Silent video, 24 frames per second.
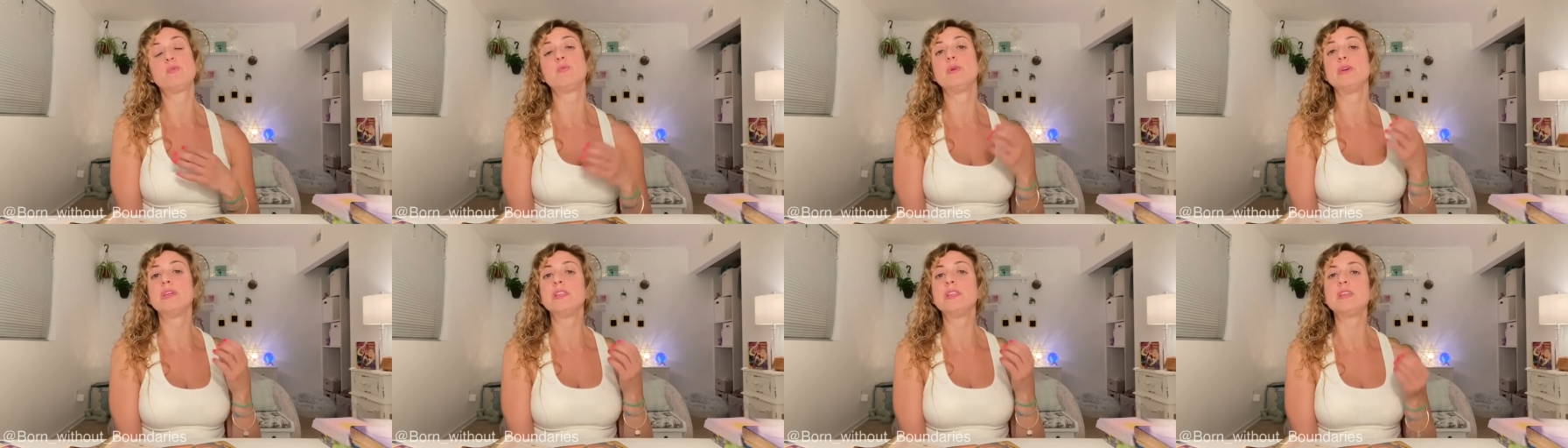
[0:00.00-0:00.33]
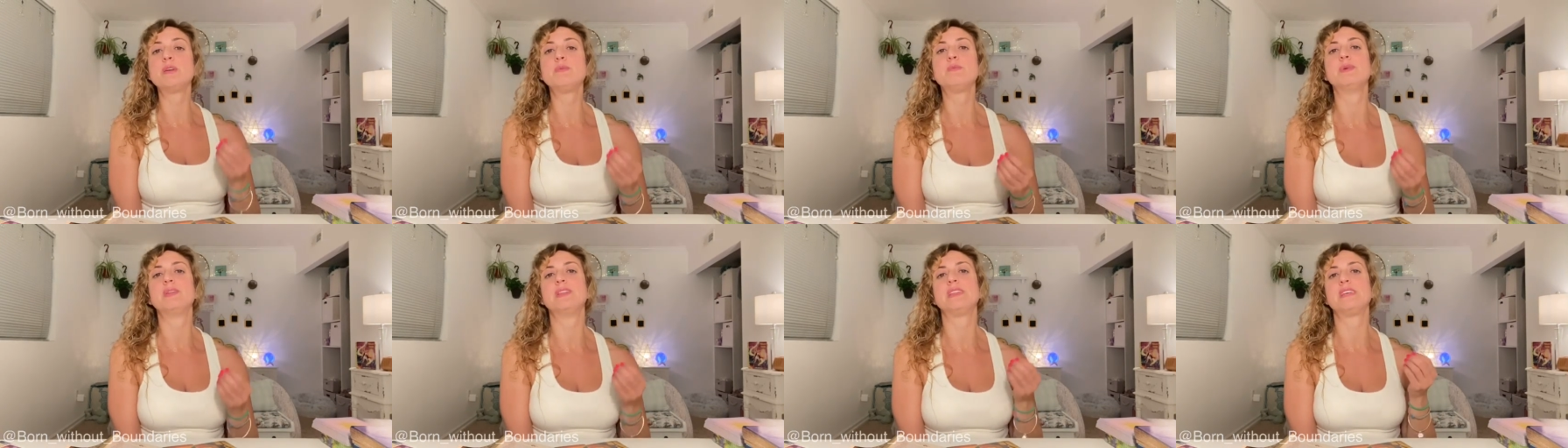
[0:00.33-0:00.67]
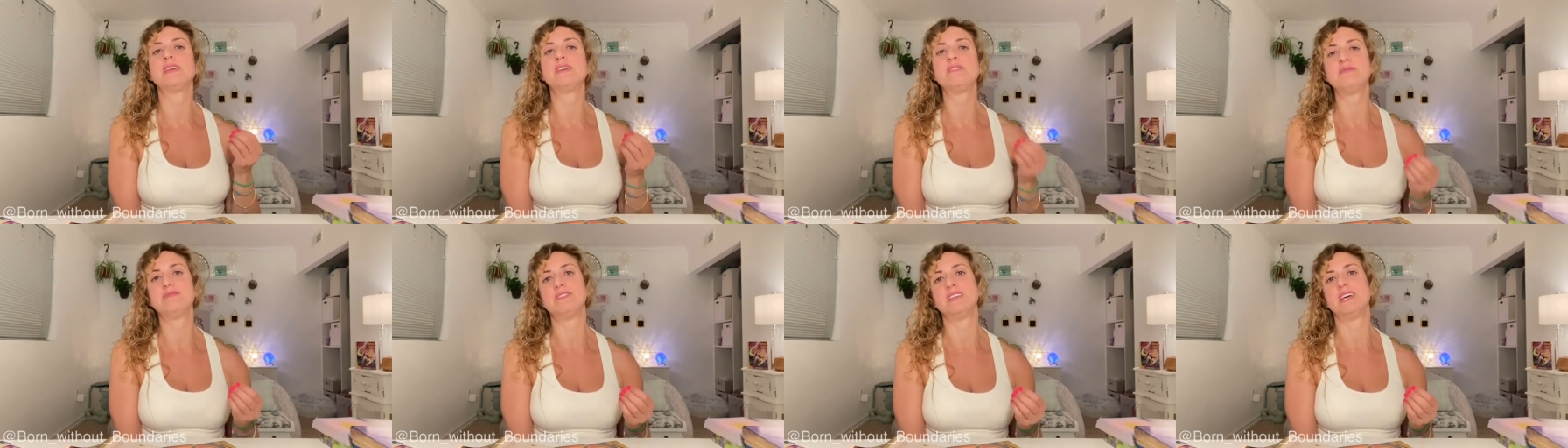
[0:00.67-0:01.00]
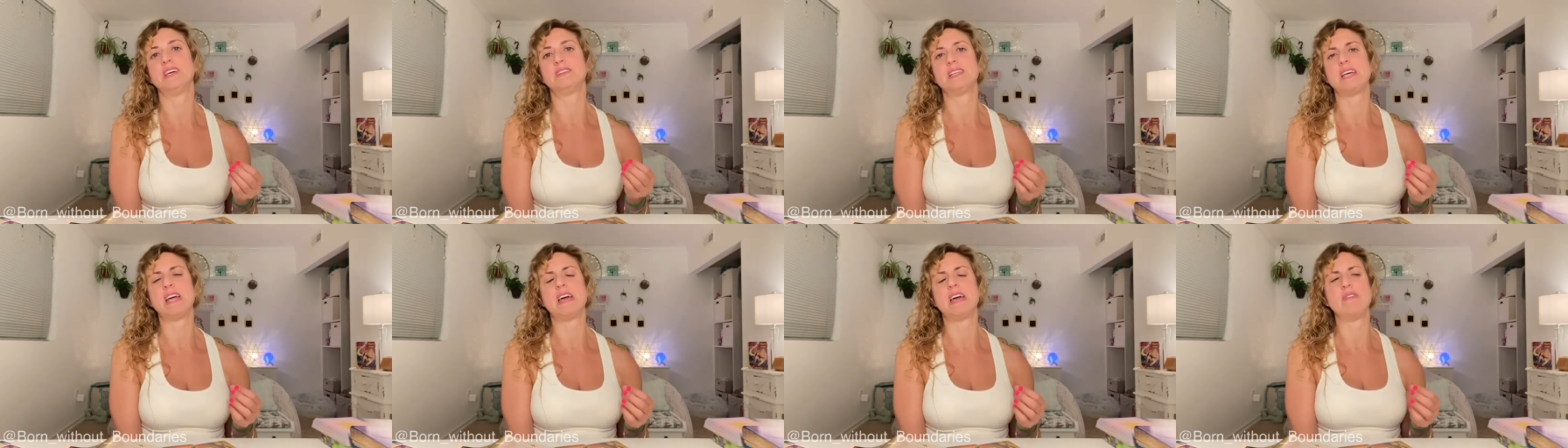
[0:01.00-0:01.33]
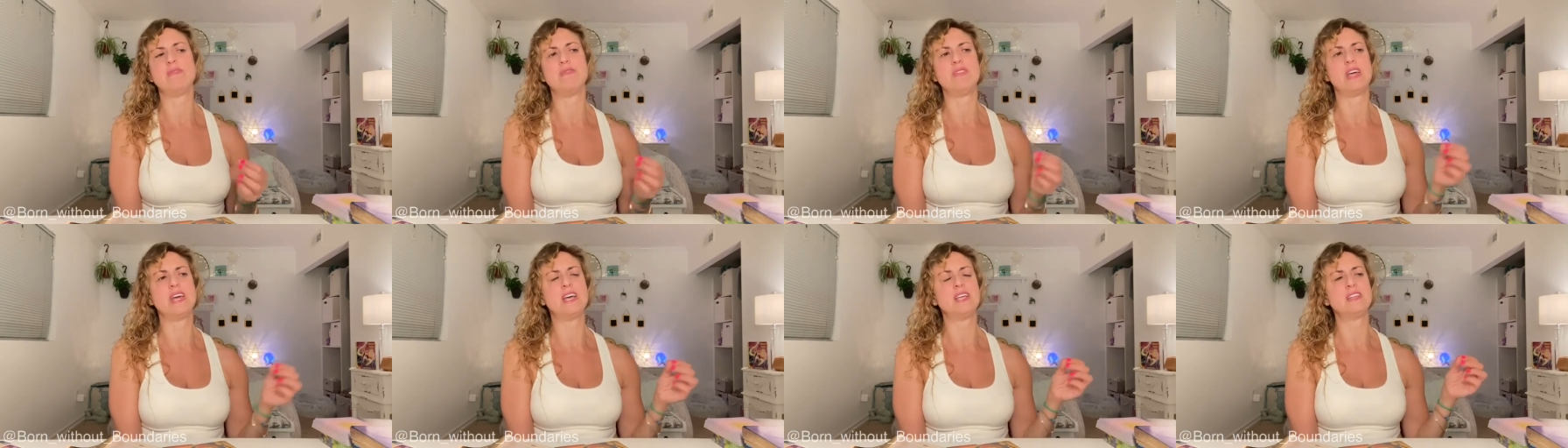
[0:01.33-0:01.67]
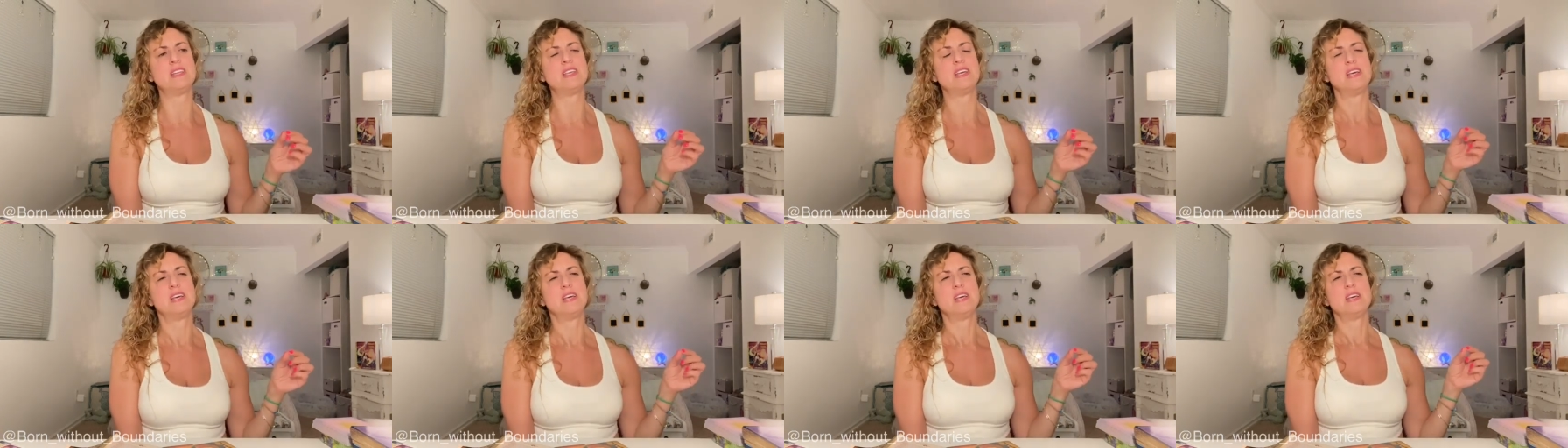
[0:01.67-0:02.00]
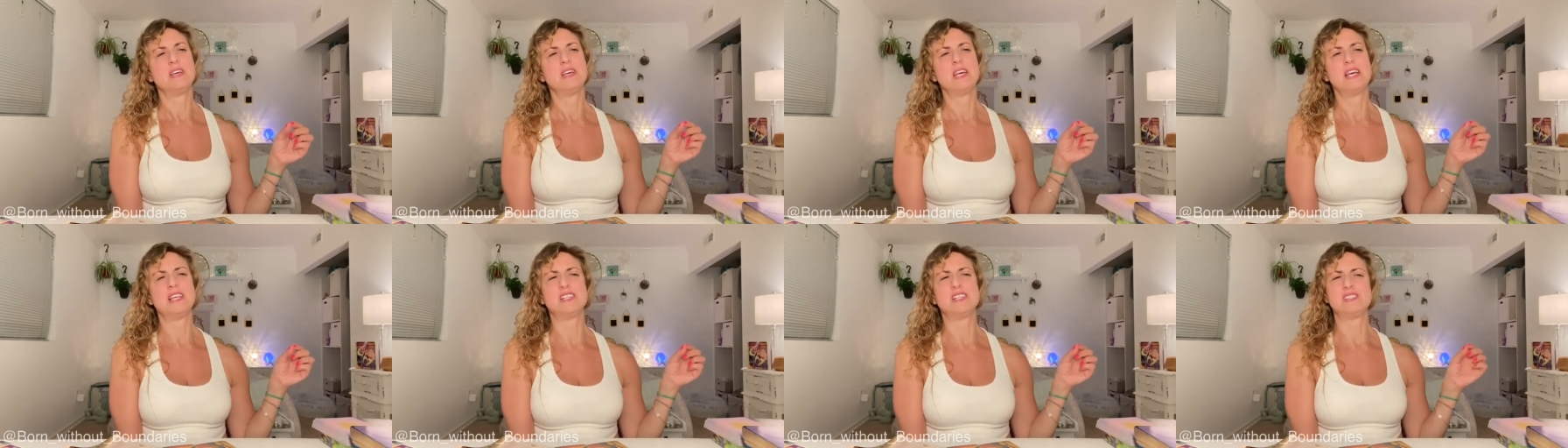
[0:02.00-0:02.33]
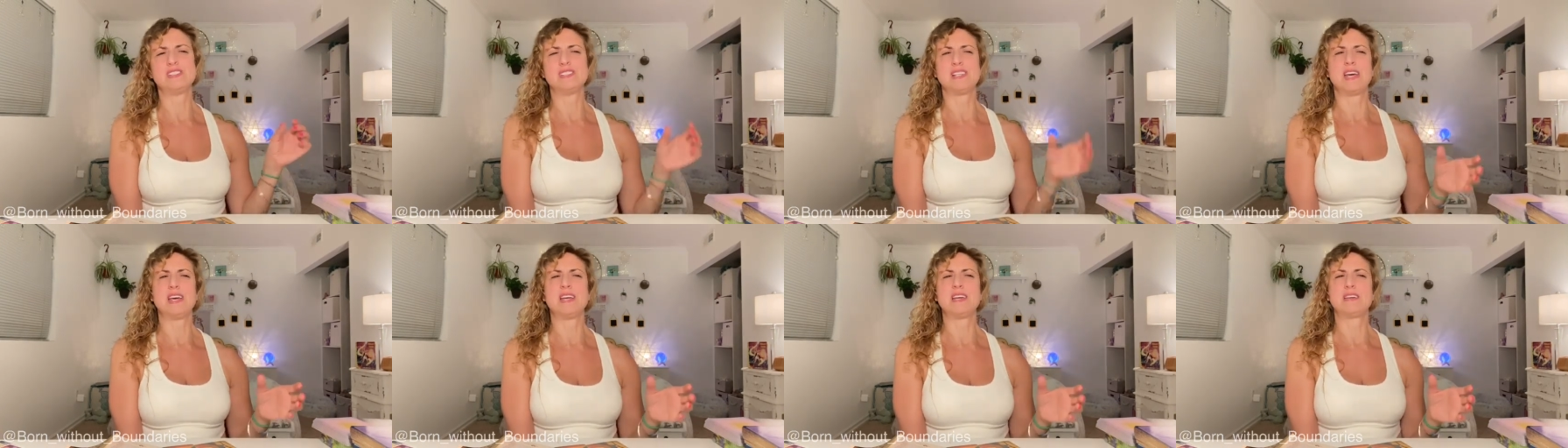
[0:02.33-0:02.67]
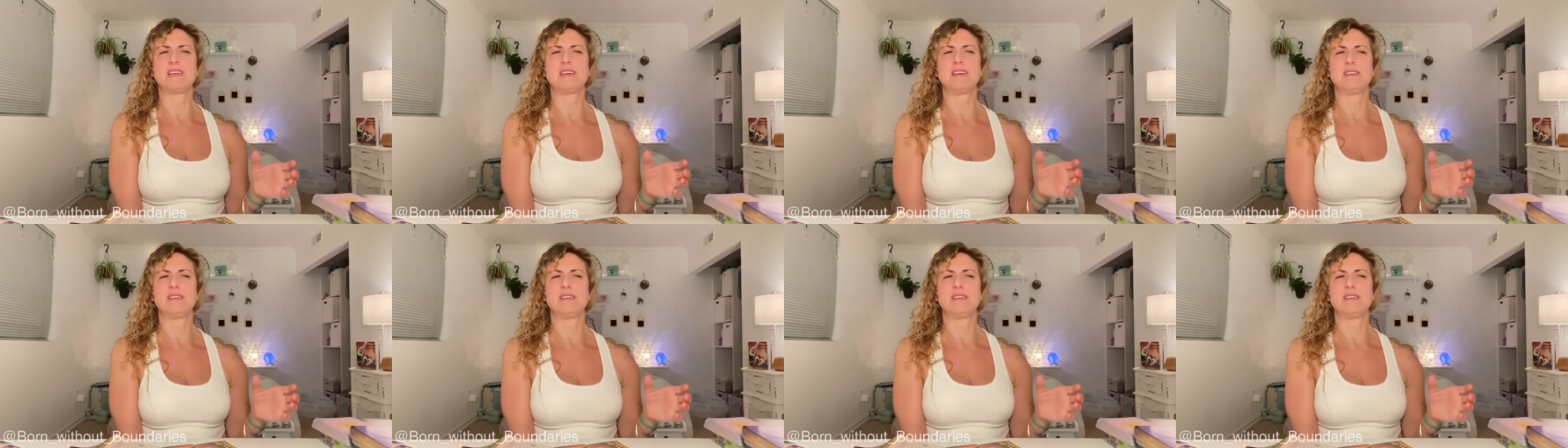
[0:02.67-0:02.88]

really believed it. And then it's like,